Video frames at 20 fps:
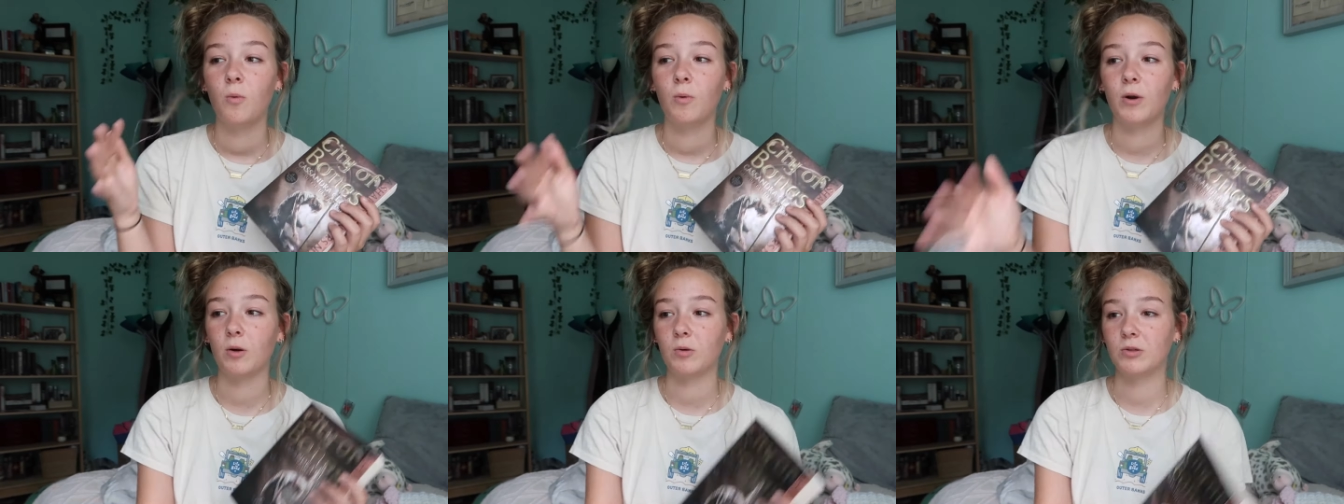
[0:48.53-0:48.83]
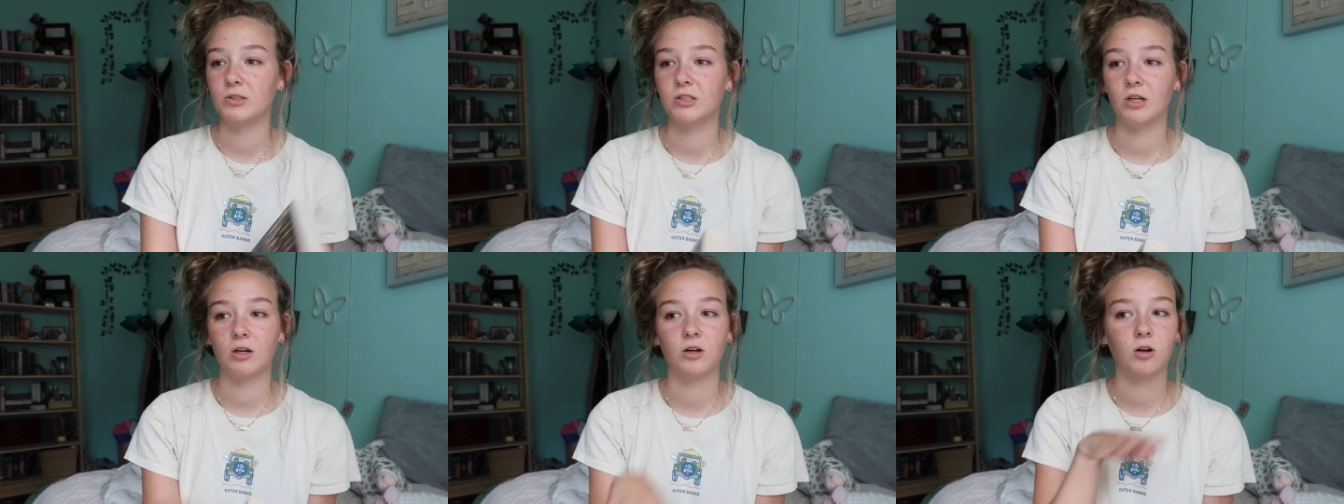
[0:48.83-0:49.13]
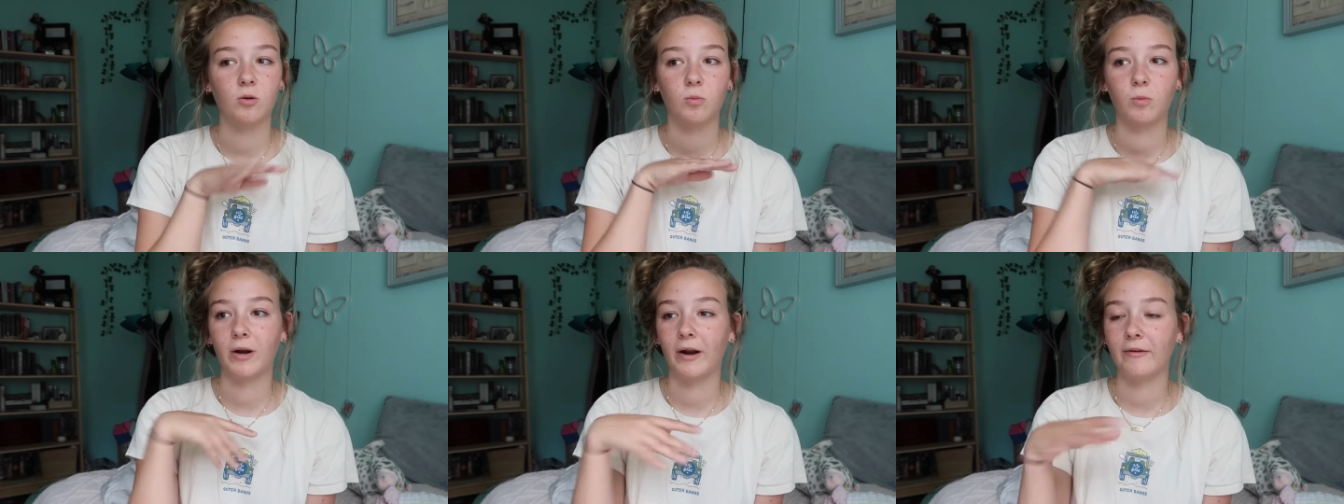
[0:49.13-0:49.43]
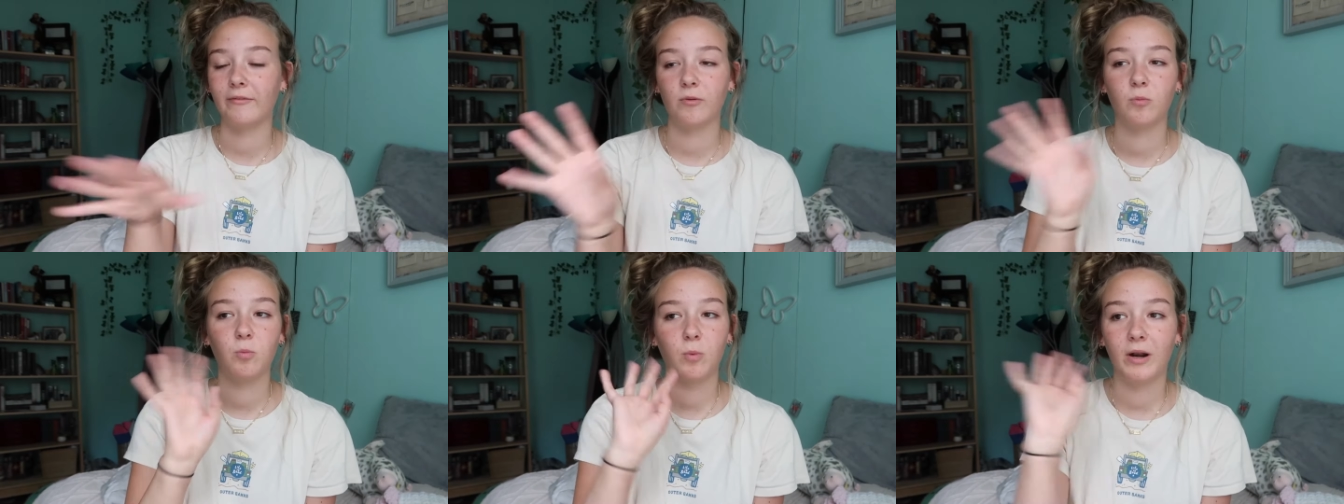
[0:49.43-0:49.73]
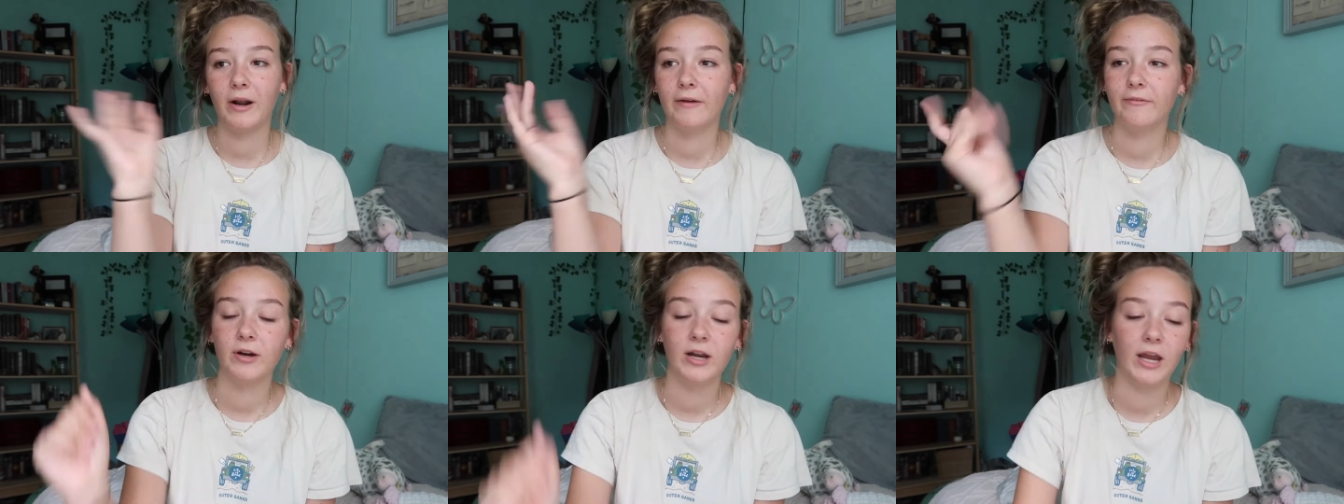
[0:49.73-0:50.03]
when I was younger, whenever,
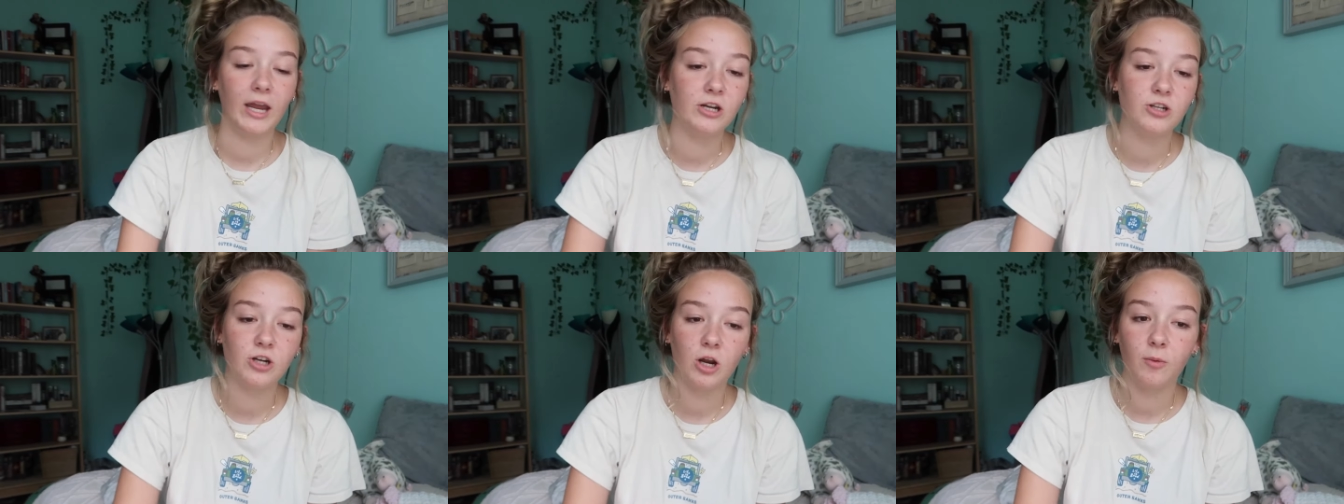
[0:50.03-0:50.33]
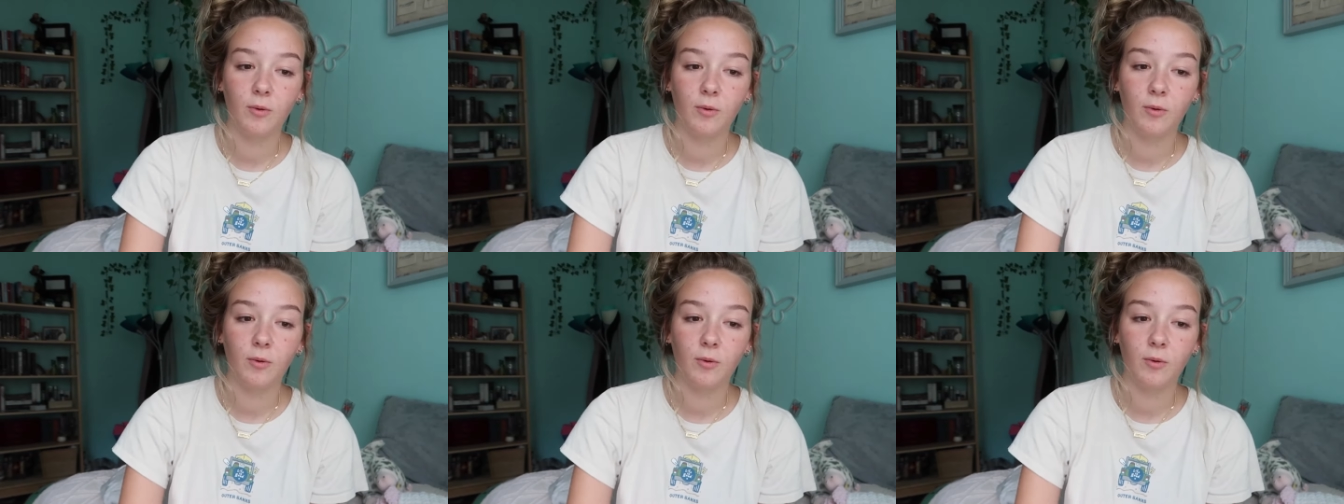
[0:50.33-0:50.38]
whatever age I